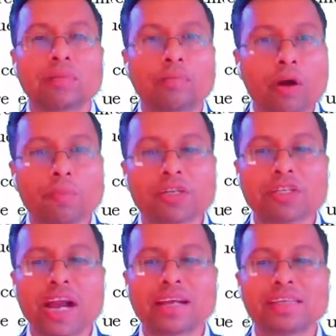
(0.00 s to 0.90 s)
proper
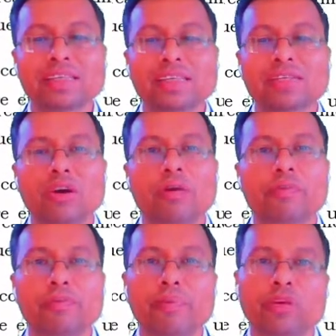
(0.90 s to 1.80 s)
strategies of
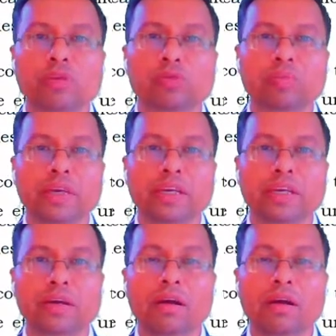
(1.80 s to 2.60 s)
effective speaking.